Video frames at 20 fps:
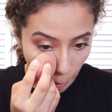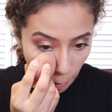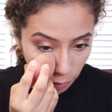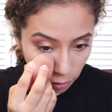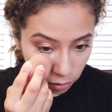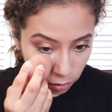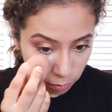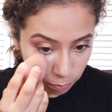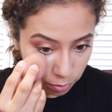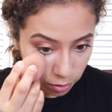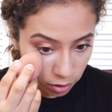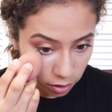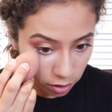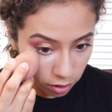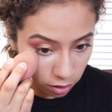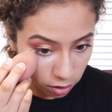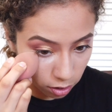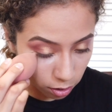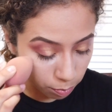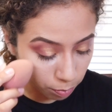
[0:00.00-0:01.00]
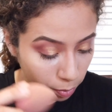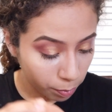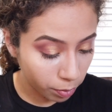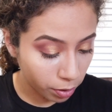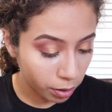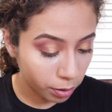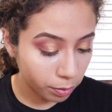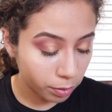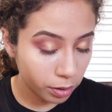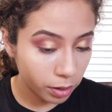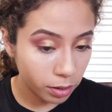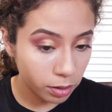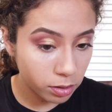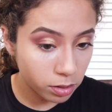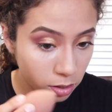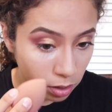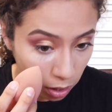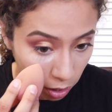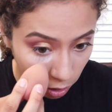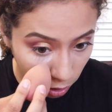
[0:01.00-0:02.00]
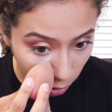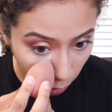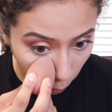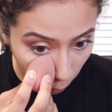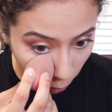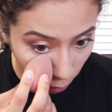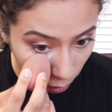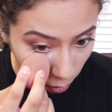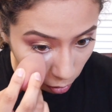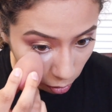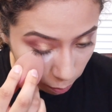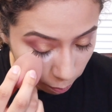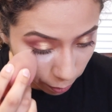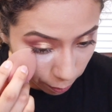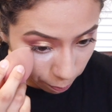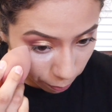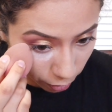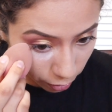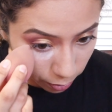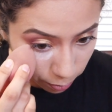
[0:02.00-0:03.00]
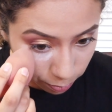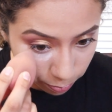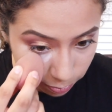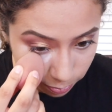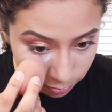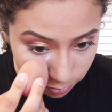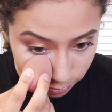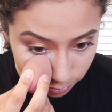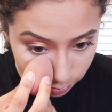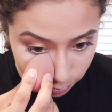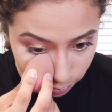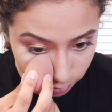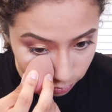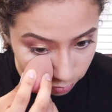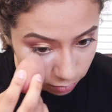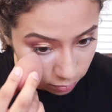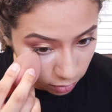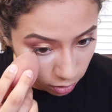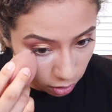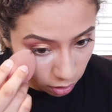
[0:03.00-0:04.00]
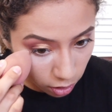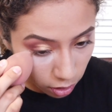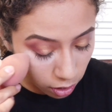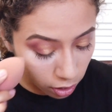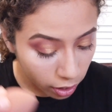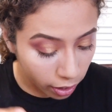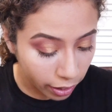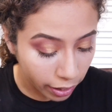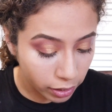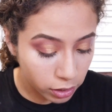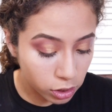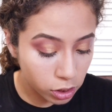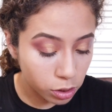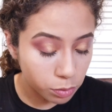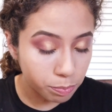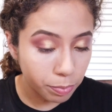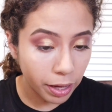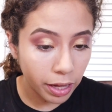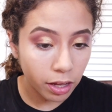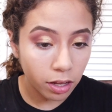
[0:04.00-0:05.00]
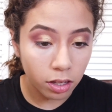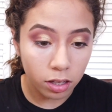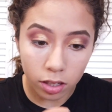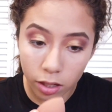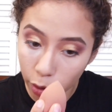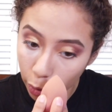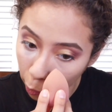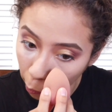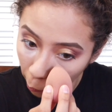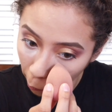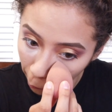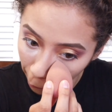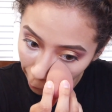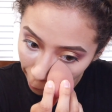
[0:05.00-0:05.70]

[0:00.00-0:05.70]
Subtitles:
I'm gonna put it on my bottom crease and on my bottom. And just bake a little.